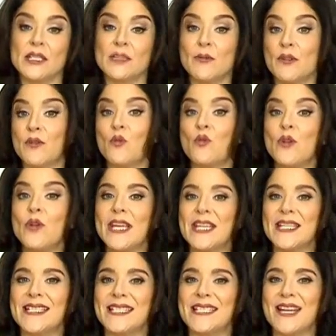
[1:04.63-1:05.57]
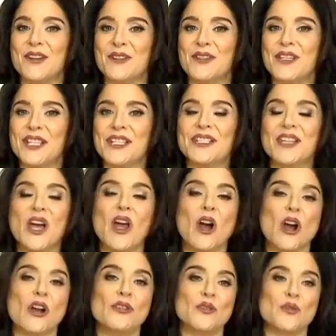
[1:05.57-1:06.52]
Some of the weakest areas
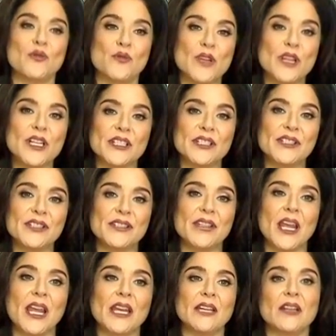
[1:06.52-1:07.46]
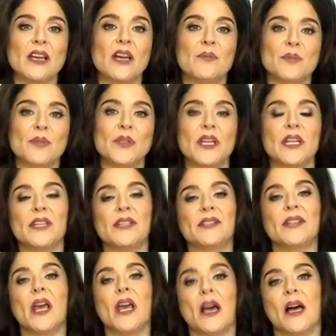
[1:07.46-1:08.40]
are the real estate
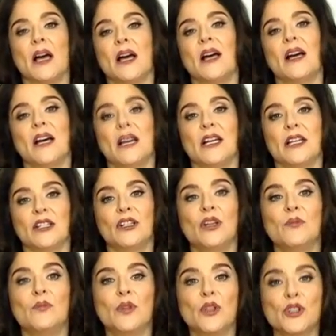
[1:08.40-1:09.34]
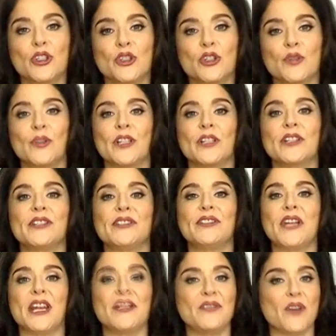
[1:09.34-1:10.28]
companies, commercial real
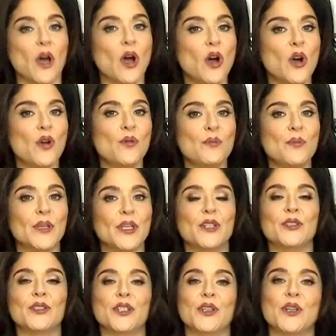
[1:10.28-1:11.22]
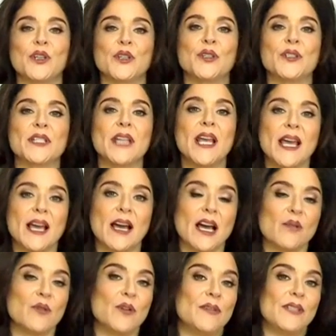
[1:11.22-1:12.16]
estate, the home builders.
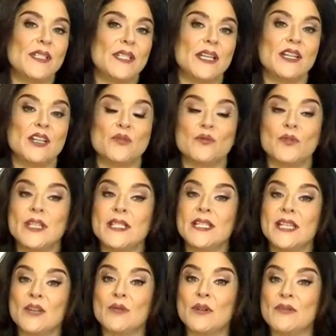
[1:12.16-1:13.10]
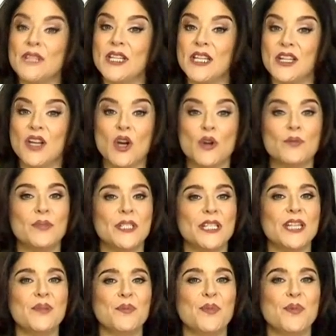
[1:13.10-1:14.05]
We've seen in retail, we've seen Home
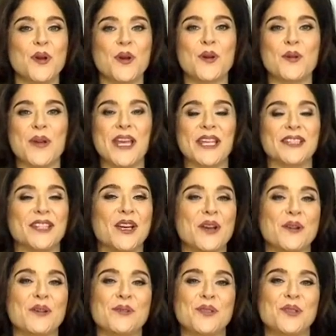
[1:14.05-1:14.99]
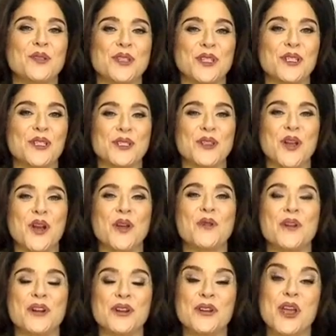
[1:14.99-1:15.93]
Depot and Lowe's, usually a
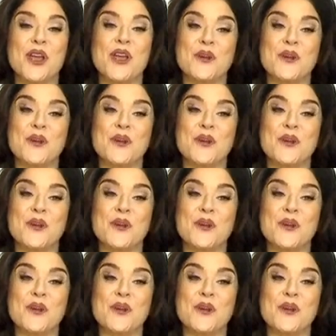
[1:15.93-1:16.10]
stalwart,